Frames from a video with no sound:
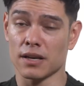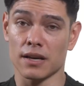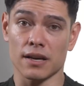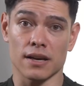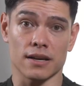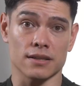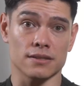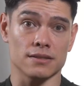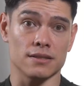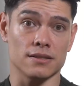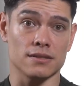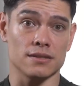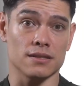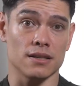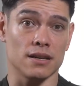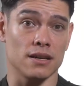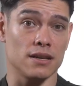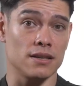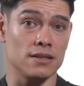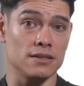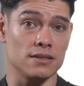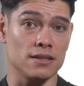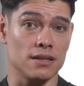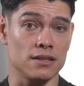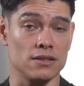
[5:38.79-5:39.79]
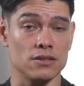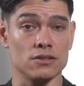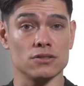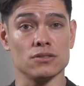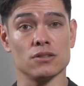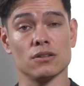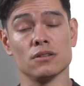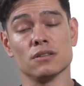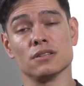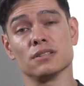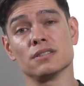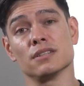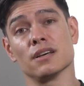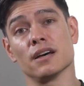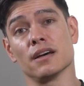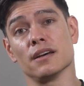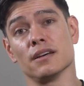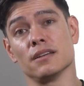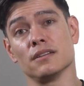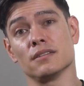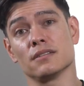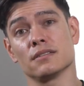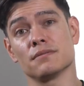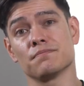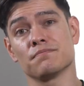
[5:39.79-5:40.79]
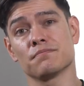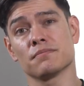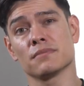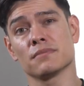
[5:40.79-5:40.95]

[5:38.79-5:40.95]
exercise, and a solid diet.